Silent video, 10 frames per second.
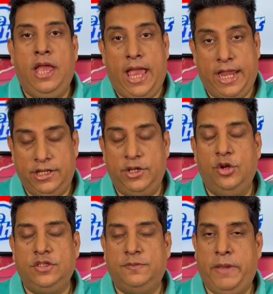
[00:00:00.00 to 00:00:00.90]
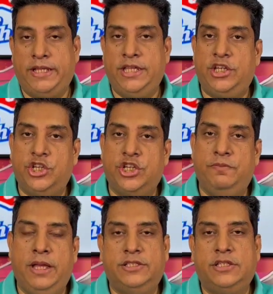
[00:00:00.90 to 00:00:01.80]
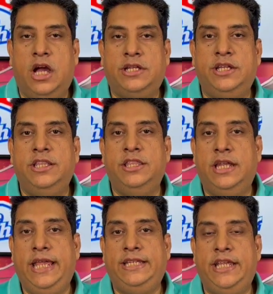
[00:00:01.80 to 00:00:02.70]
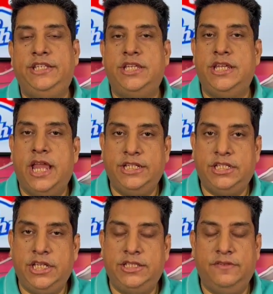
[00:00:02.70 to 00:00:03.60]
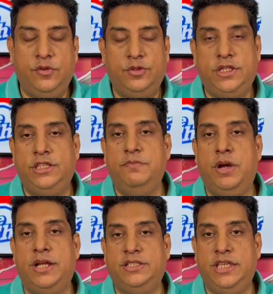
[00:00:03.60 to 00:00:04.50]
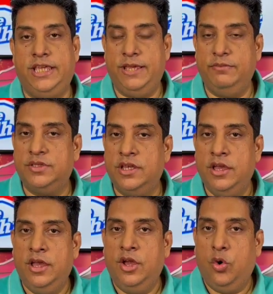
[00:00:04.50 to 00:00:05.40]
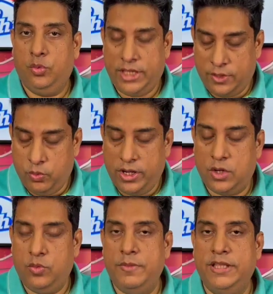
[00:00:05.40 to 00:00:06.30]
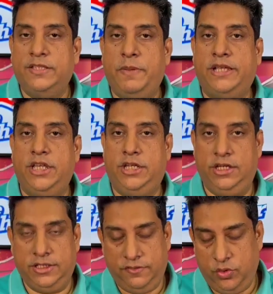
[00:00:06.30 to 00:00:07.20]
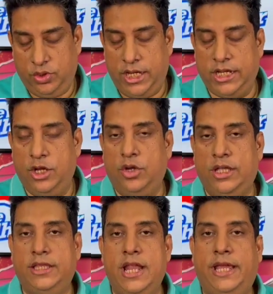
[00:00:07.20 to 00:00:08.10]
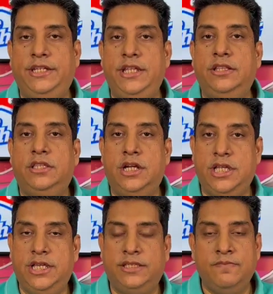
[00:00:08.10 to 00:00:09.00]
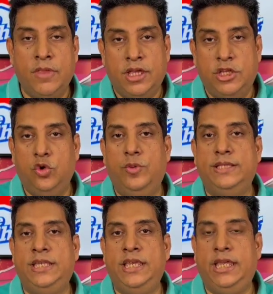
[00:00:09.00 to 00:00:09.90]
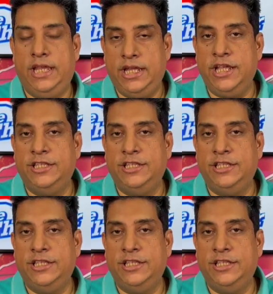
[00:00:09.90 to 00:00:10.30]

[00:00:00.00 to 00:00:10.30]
and spectatorship had started in the late 1890s. If you see the Parsi games, there were women spectators. If you take a look at the 1930s, you will see Indian